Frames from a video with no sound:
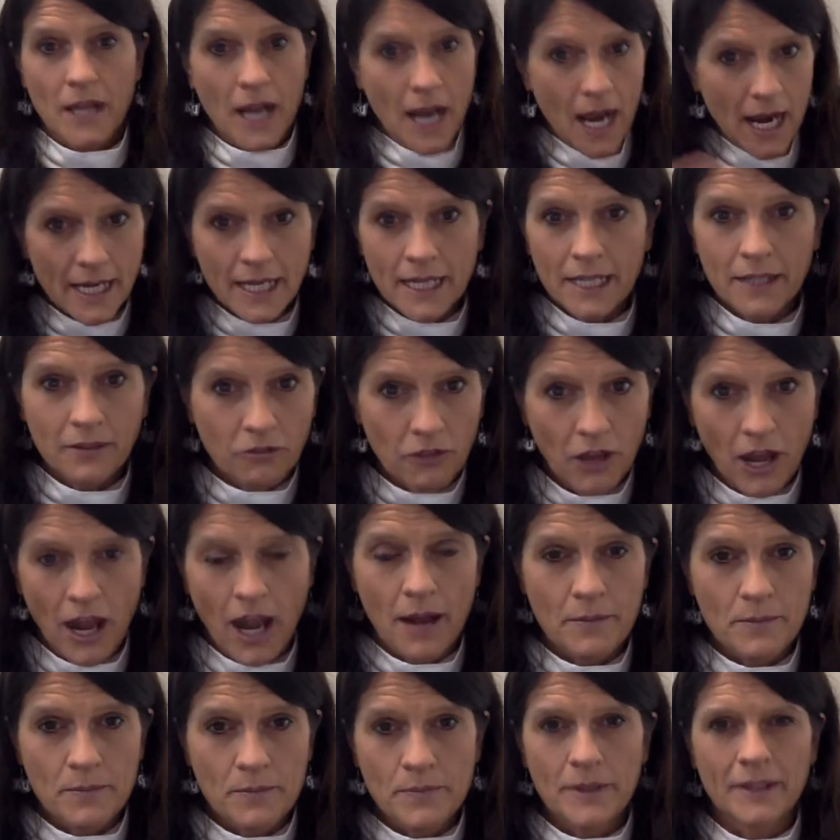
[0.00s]
I get
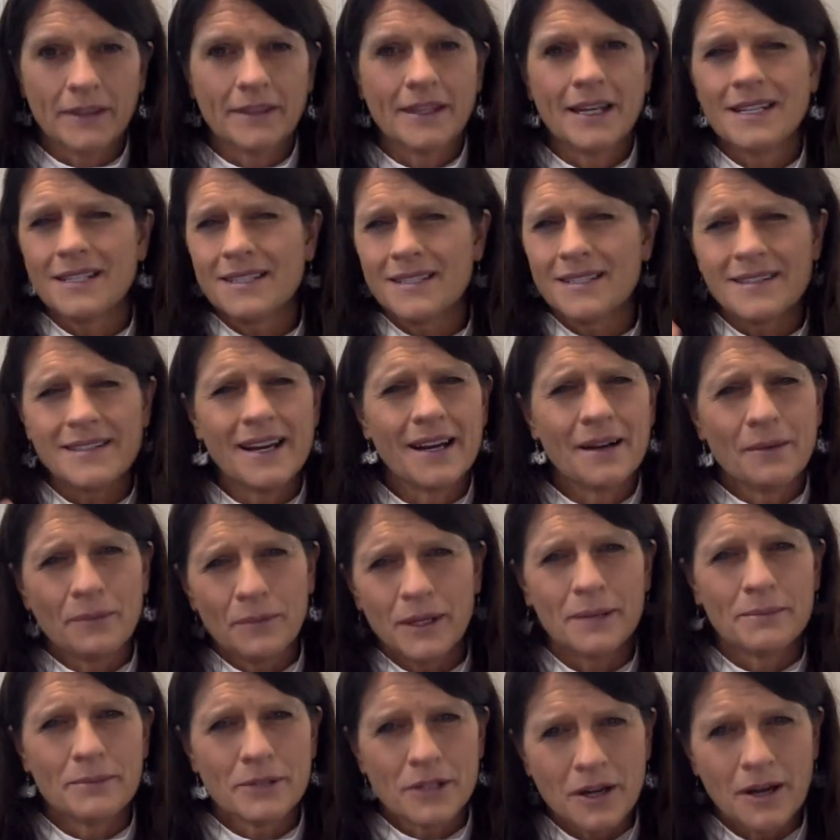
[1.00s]
that, but that's not
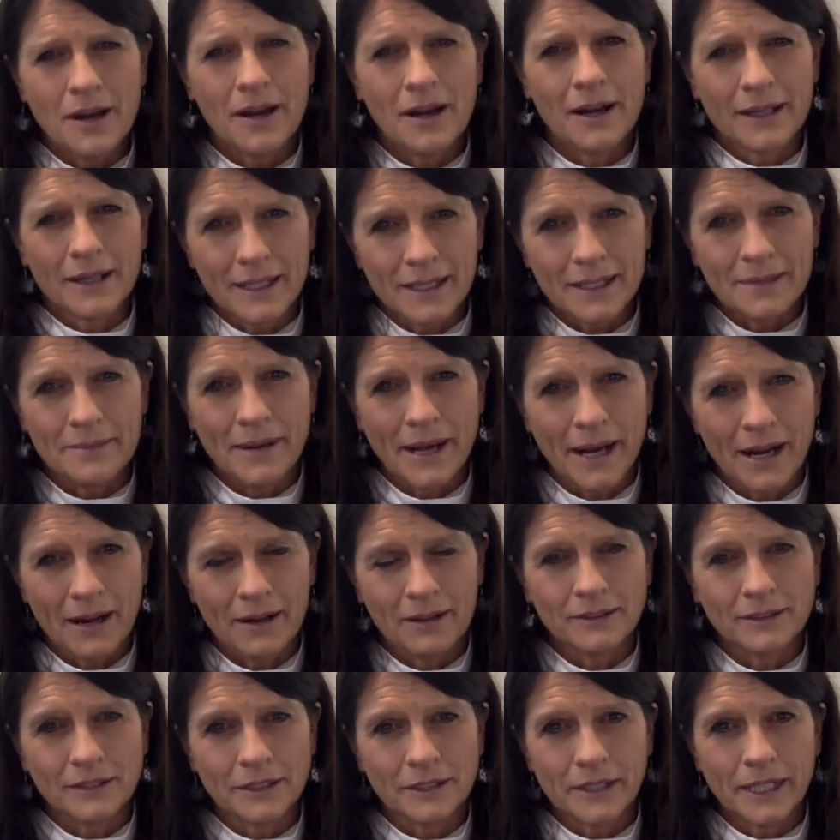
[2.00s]
what I'm talking about,
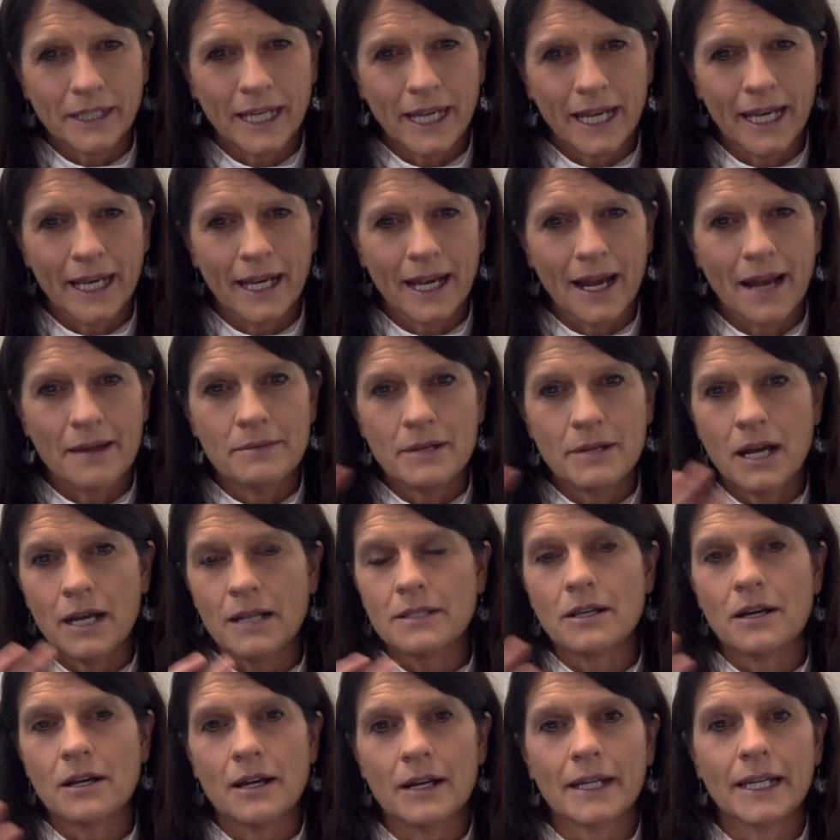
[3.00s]
okay? I'm not
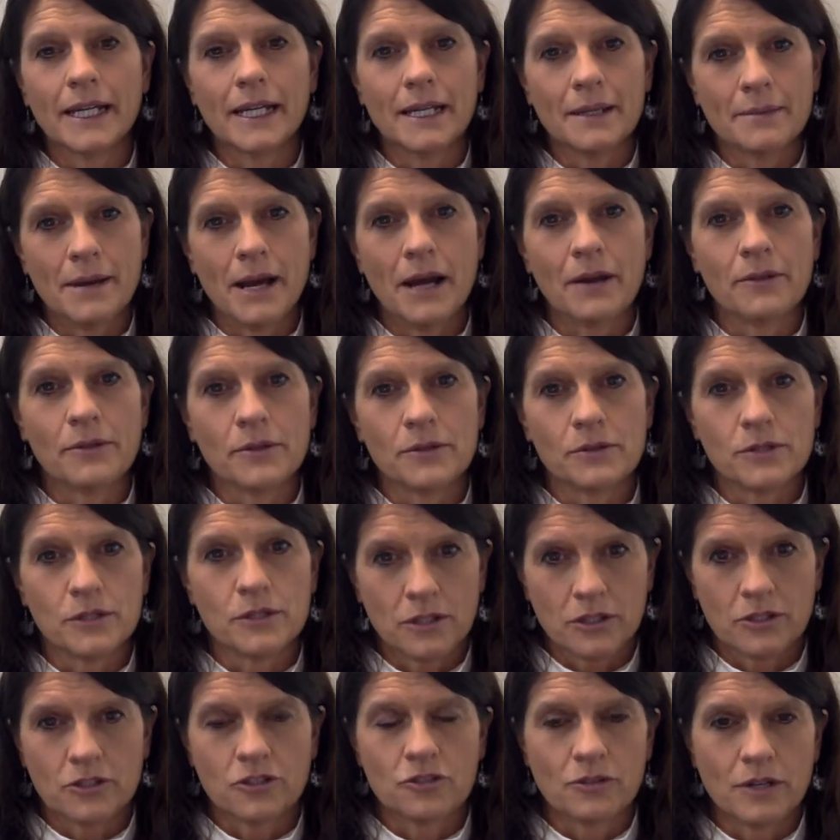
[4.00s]
talking about those
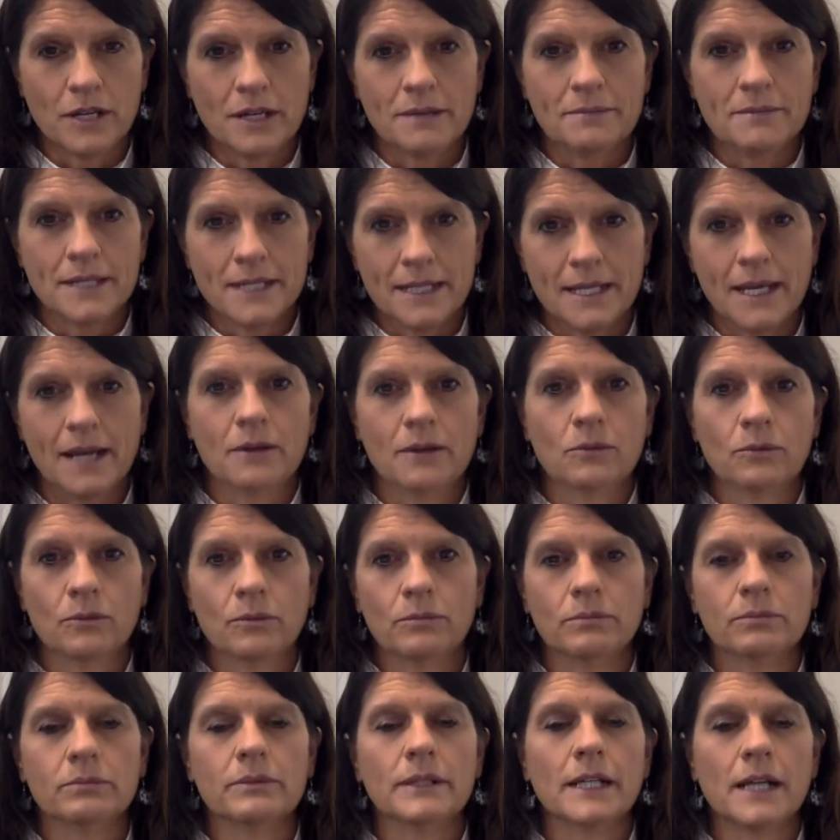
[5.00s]
extremes that
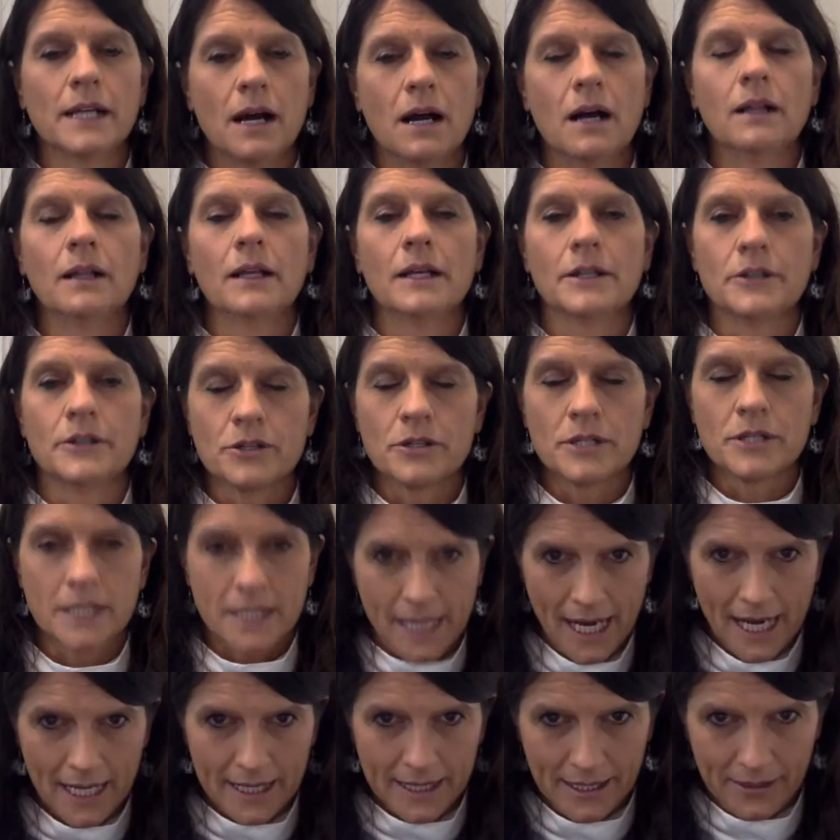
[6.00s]
we all
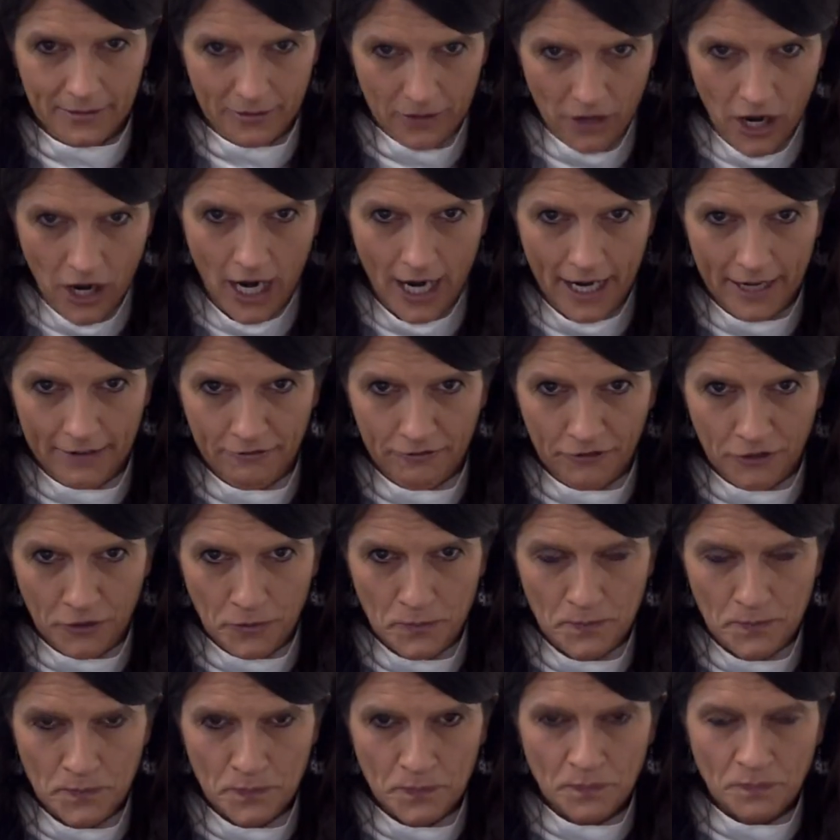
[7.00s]
understand in life.
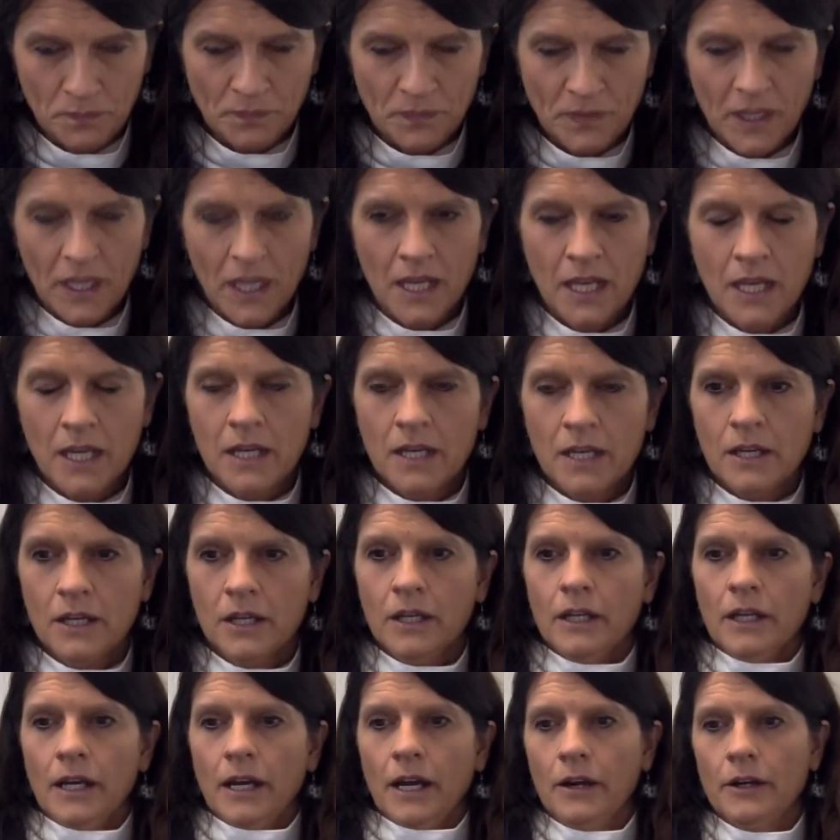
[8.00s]

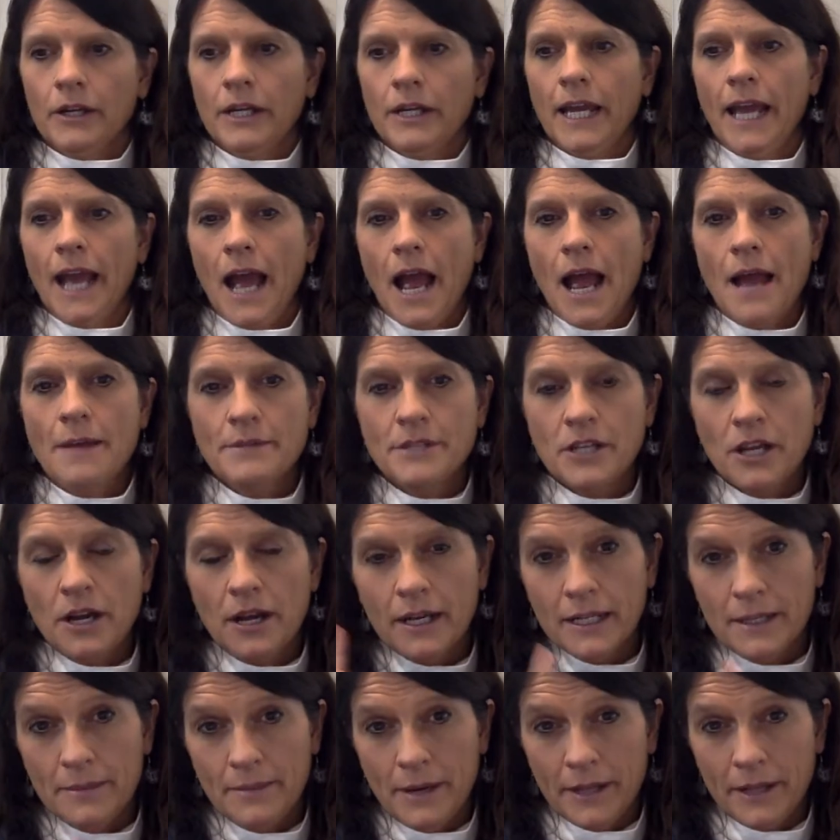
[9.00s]
Okay, I'm
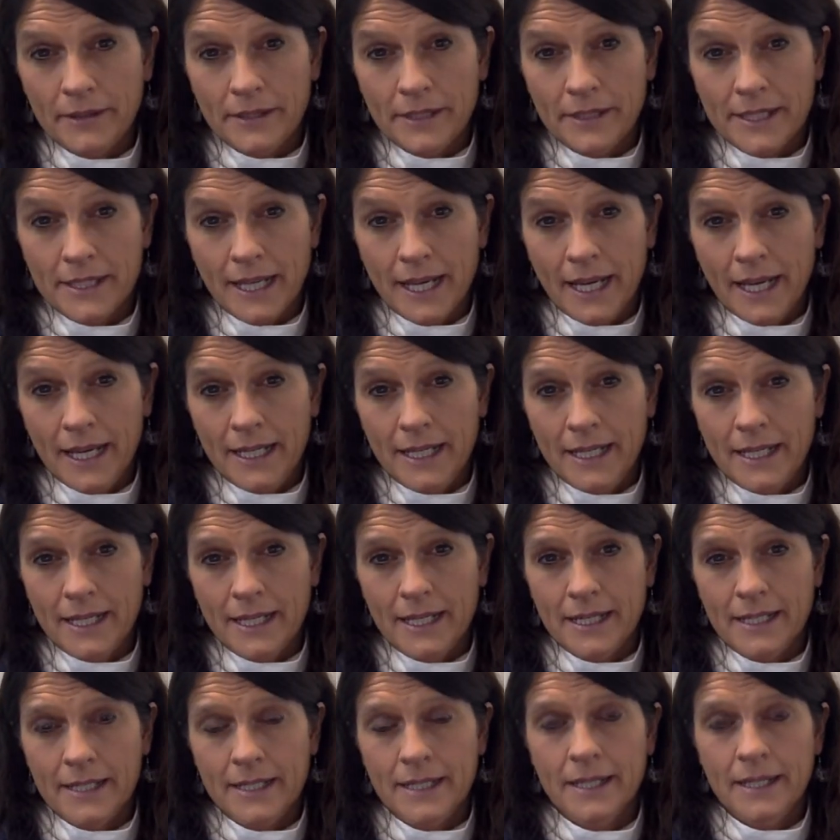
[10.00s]
talking about the day
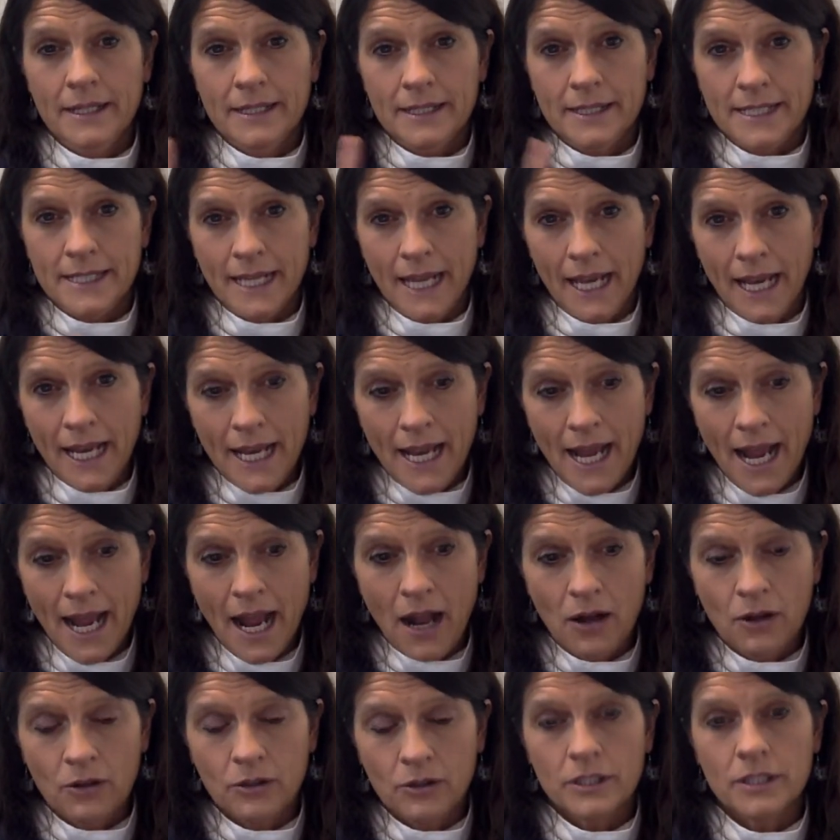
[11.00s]
in, day
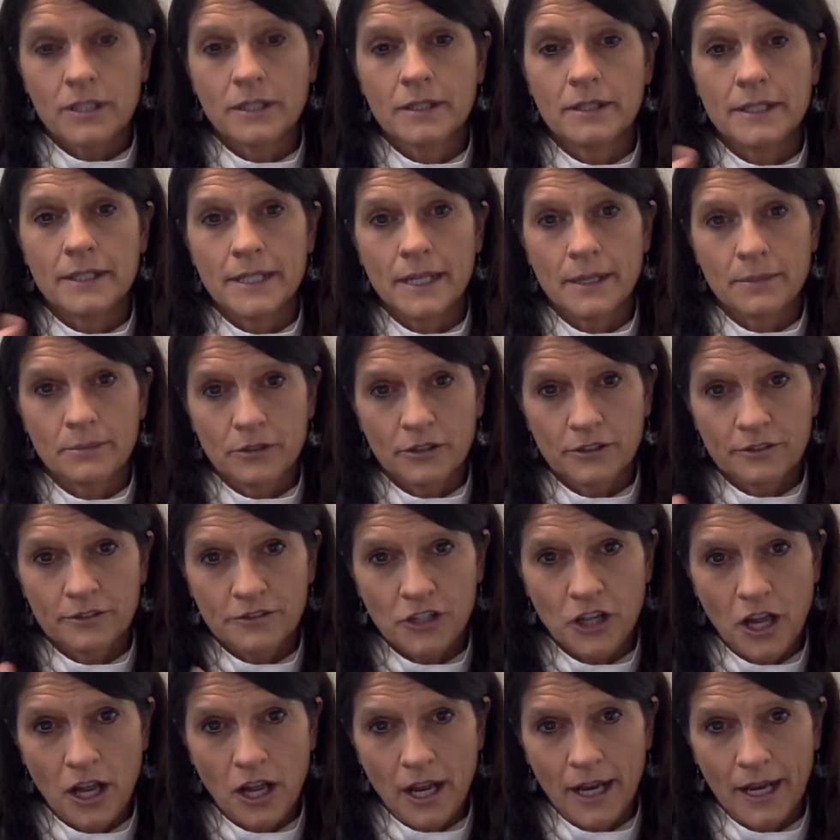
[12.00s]
out, number of
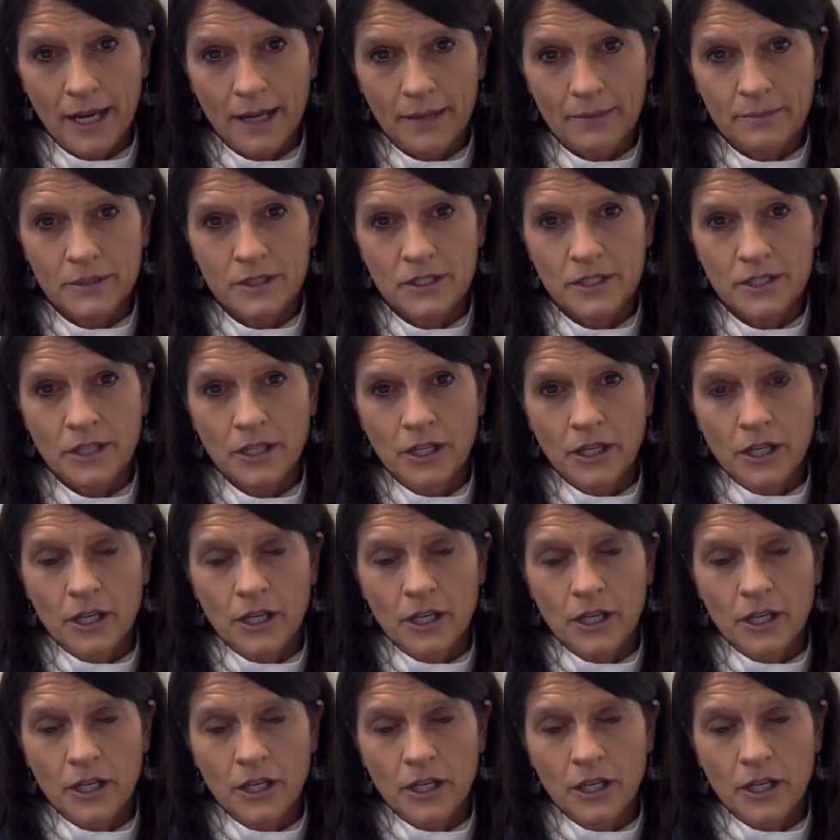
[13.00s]
times